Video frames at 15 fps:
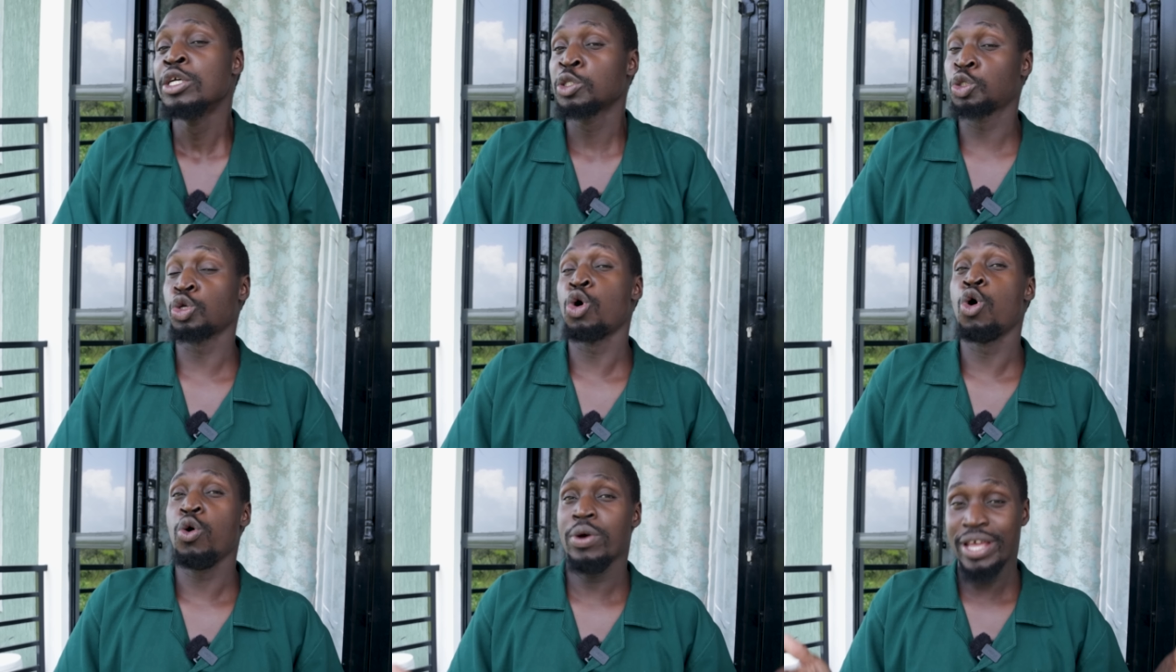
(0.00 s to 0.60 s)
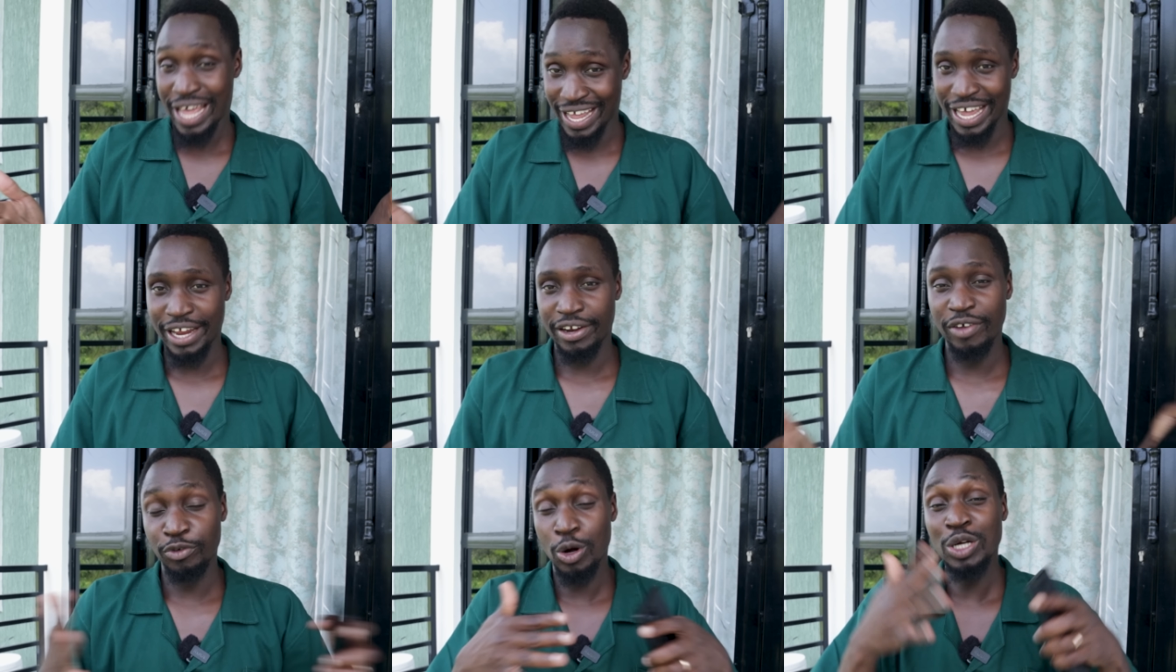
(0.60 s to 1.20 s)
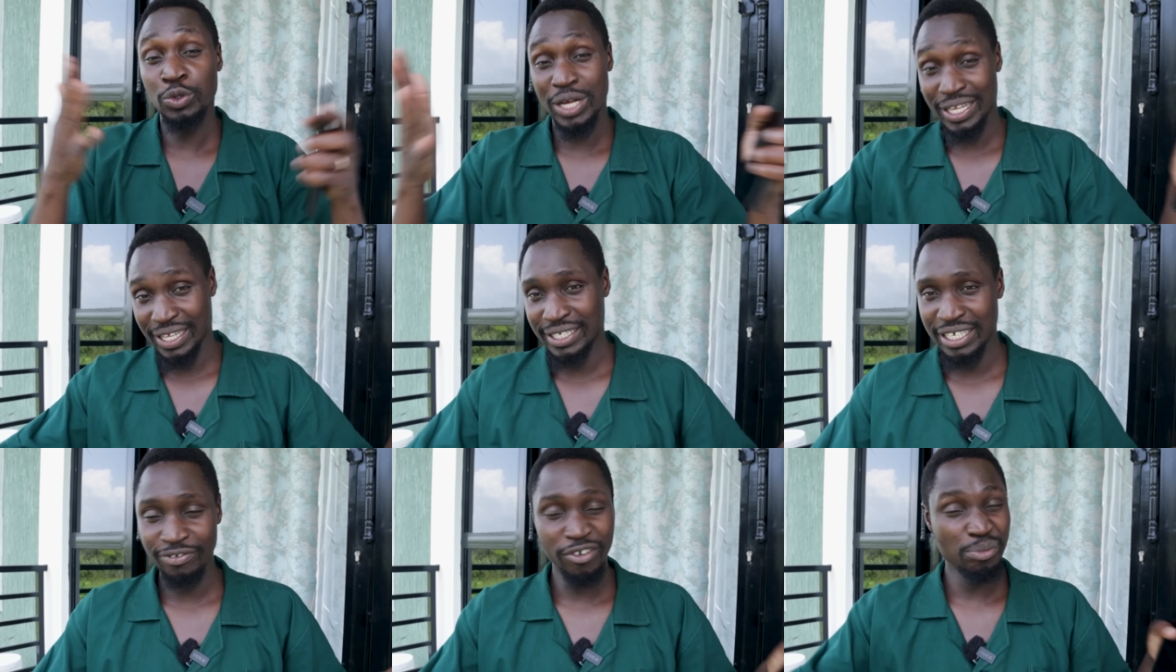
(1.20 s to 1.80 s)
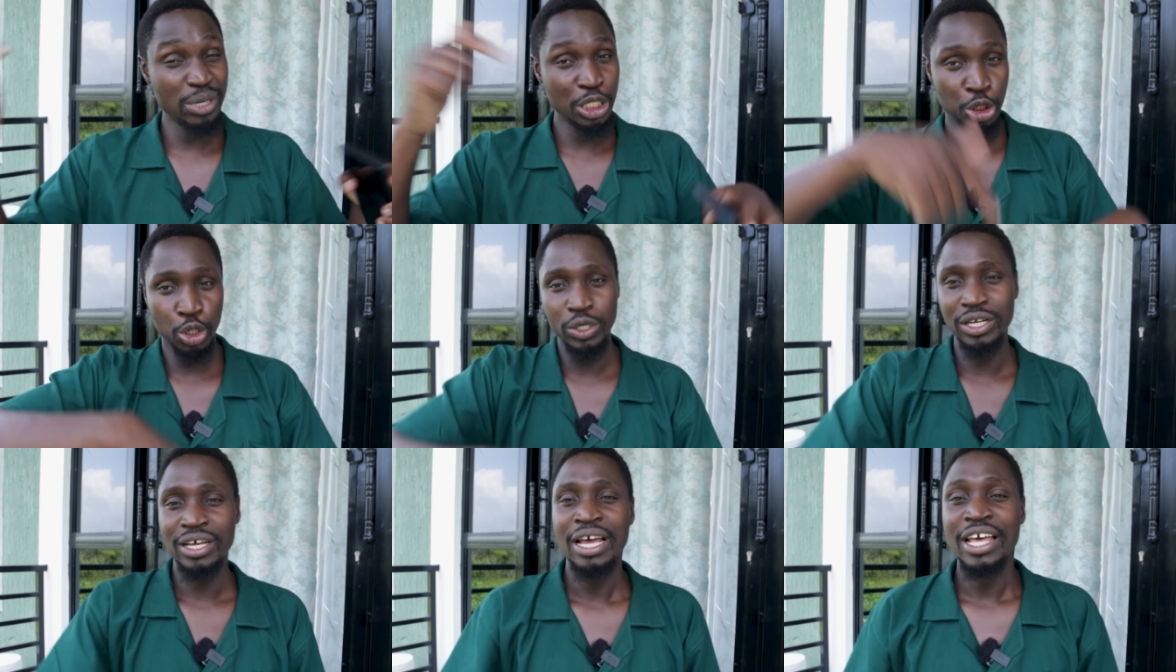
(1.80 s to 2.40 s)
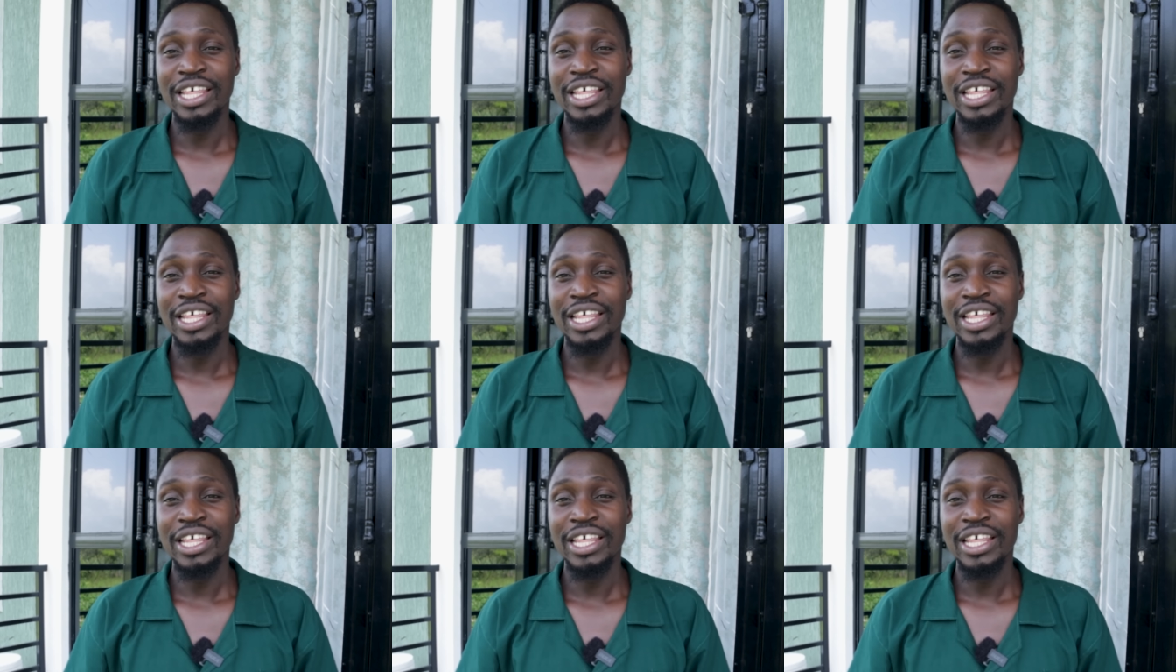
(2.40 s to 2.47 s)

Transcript: So again, if you want to get this information,